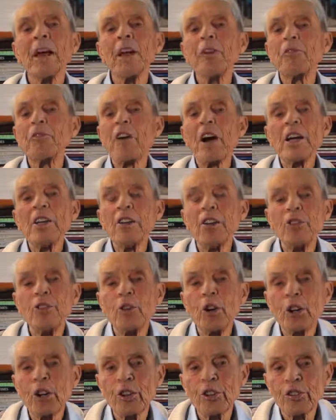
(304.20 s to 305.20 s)
and faith
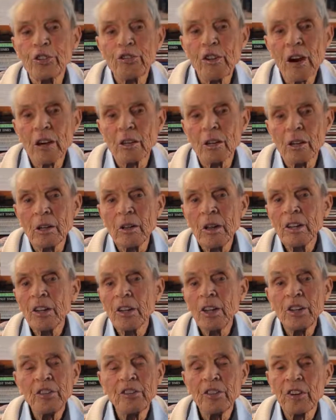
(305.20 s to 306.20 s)
is not a struggle,
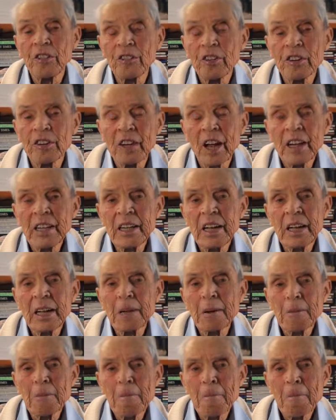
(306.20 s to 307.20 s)
it's just a
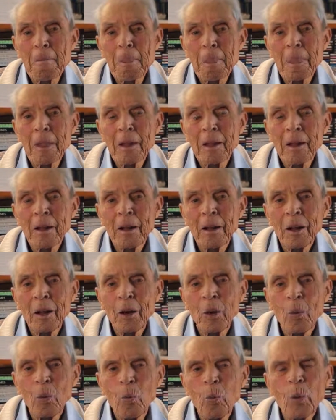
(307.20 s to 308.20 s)
taking.
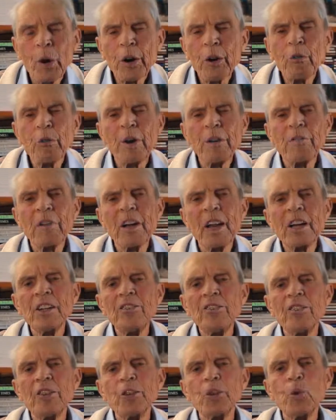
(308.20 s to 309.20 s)
What a
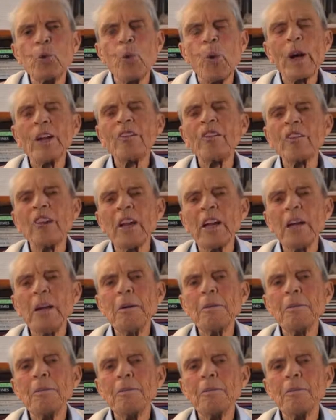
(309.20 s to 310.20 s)
revelation to
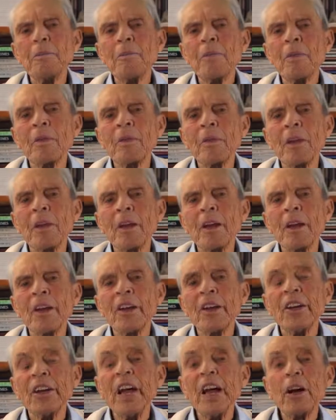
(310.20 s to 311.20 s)
Wesley.
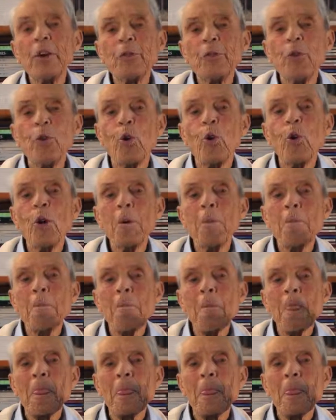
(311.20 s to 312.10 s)
Now, for